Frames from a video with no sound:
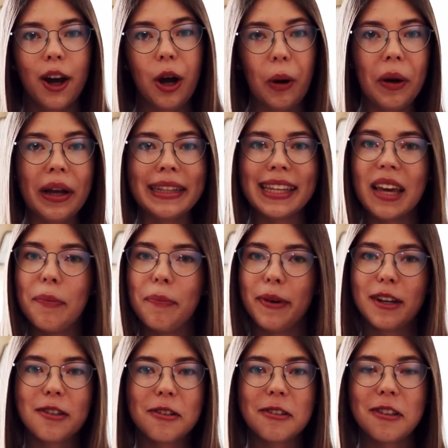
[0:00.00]
go and take
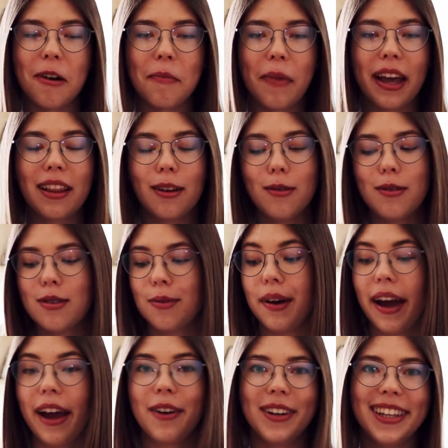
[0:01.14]
pictures of my clothes,
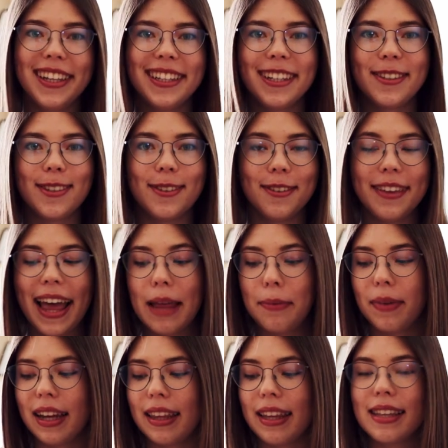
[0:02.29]
so I really need to do that,
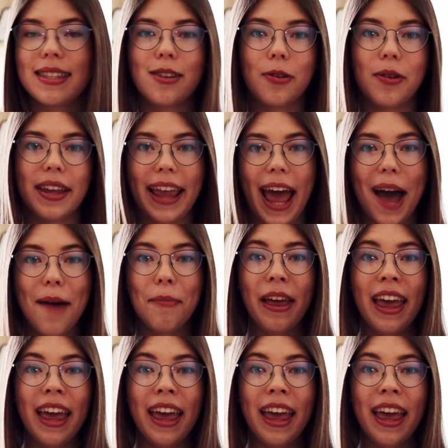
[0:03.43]
but it's a great app